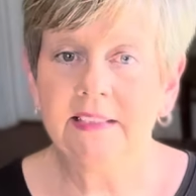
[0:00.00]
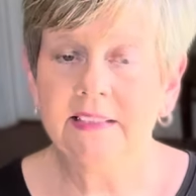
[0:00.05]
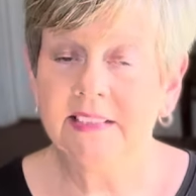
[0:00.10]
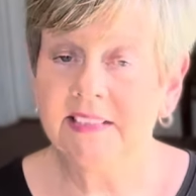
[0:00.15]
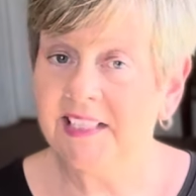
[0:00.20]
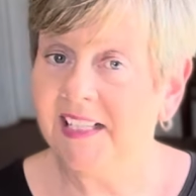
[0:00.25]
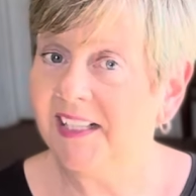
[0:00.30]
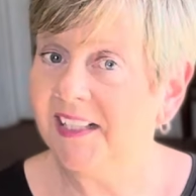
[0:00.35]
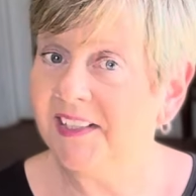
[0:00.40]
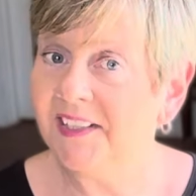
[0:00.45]

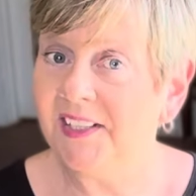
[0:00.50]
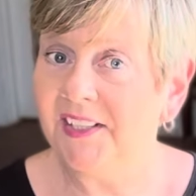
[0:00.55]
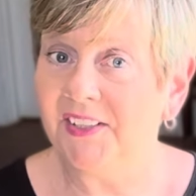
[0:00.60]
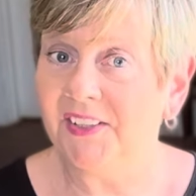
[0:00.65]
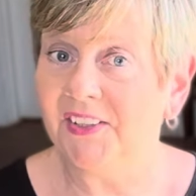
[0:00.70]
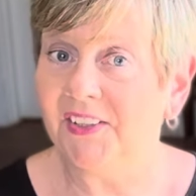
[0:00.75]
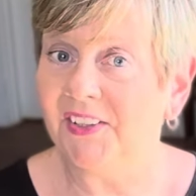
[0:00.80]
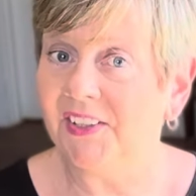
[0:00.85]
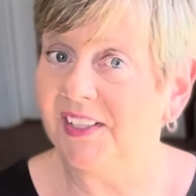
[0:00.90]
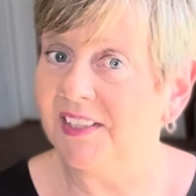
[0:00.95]
stand
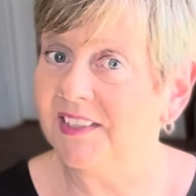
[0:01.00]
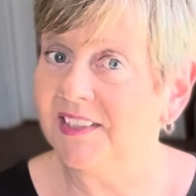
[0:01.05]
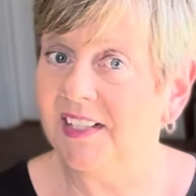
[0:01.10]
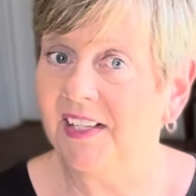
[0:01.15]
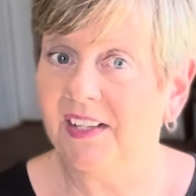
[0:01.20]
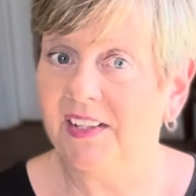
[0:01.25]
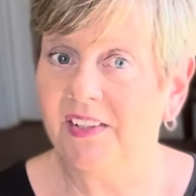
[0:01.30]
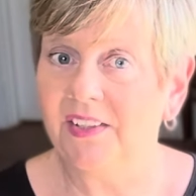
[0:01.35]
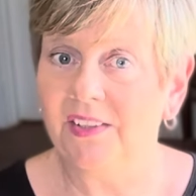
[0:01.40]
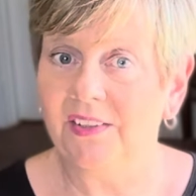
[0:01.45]
here and
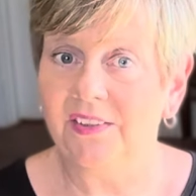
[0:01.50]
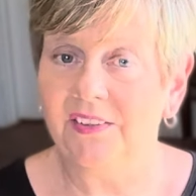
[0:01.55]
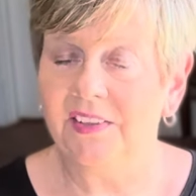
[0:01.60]
tell you